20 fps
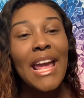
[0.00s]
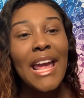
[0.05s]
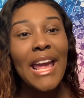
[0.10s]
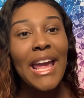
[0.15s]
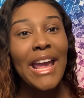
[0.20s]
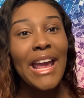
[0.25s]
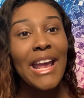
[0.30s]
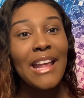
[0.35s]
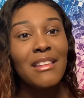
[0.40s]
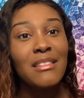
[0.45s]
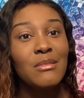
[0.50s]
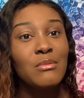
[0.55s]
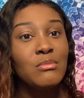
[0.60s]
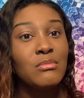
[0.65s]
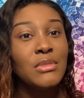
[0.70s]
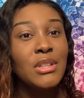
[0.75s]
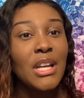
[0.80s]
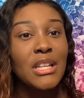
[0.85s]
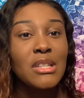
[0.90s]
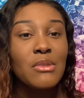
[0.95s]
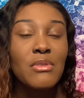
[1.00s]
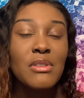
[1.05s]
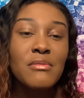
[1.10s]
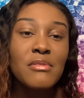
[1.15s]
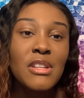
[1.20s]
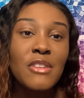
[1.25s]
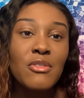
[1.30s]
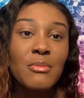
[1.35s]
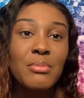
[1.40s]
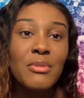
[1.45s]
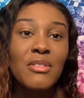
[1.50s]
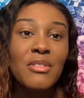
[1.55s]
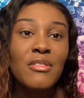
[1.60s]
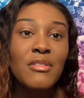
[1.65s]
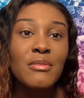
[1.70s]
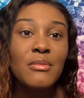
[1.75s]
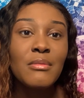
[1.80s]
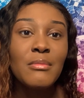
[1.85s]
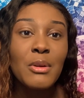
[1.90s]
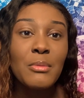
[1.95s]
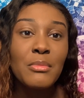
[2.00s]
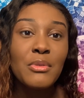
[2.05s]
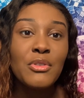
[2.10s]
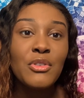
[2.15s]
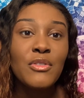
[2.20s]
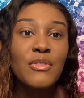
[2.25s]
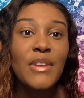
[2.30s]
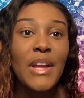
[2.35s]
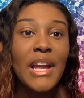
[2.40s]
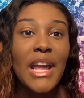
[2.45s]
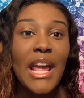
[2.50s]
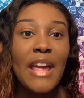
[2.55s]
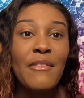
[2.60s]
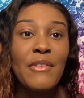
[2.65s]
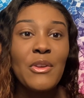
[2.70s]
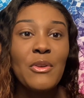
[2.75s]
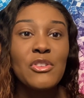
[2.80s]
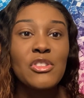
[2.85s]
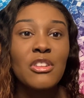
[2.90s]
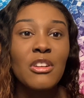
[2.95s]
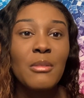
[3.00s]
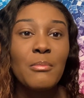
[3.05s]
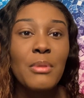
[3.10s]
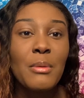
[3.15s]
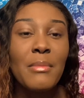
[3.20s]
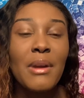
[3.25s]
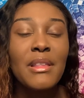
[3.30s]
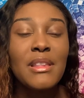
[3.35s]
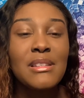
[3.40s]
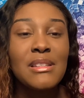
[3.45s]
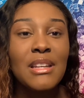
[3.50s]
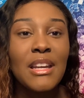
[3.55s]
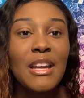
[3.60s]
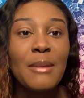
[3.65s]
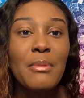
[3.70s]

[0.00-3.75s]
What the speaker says: And when you got your wisdom teeth removed, they gave you some promethazine.